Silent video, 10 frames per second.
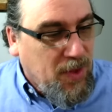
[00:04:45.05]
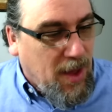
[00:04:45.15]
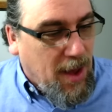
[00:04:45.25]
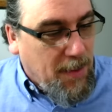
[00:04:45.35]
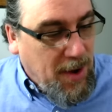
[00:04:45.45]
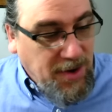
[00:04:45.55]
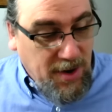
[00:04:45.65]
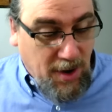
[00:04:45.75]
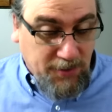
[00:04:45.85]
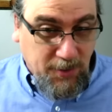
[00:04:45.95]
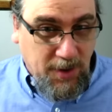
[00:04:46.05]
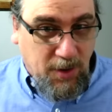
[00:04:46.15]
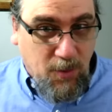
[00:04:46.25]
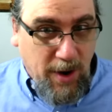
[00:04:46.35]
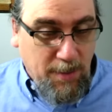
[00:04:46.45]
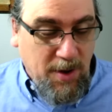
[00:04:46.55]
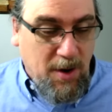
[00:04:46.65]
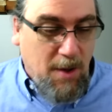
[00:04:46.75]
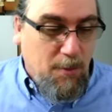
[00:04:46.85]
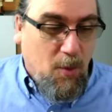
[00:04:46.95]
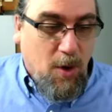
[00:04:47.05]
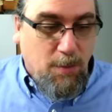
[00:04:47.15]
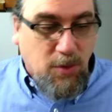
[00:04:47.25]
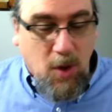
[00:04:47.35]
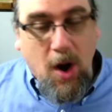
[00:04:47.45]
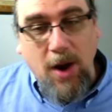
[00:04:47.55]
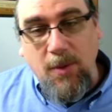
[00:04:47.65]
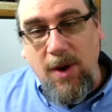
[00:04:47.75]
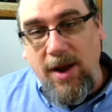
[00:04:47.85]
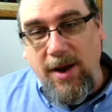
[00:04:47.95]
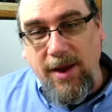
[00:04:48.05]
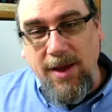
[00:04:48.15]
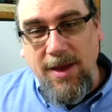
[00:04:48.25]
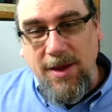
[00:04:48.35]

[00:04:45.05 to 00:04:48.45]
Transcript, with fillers: Uh, I did also get quite a bit more blog writing